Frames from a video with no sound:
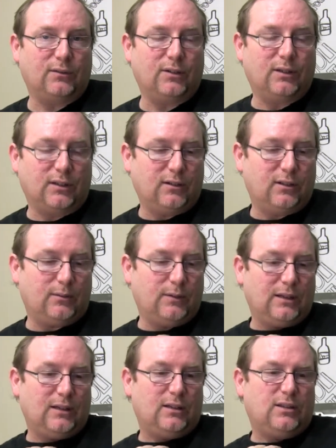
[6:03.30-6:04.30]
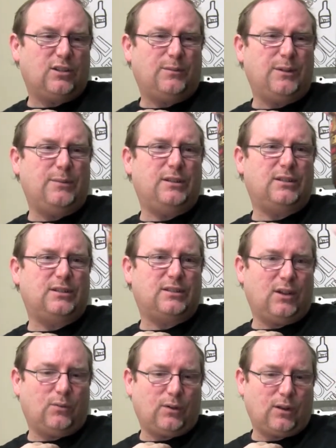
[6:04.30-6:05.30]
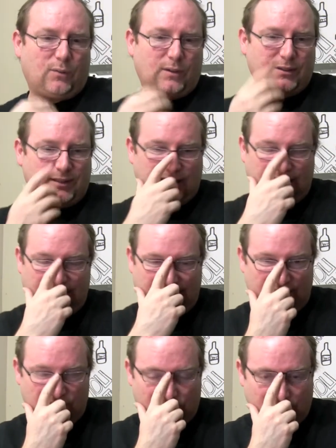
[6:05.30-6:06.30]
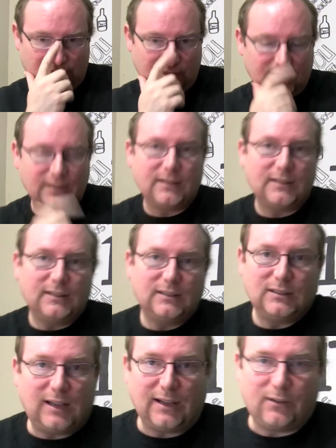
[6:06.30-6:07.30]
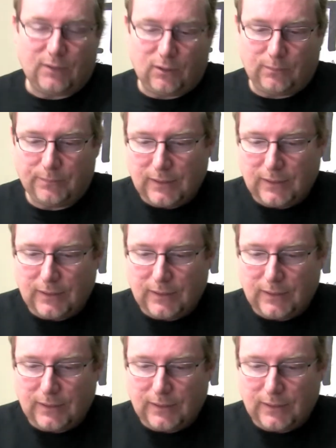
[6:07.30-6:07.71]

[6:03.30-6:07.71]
really good. So maybe this is not one of the ones that he had tried. I don't know.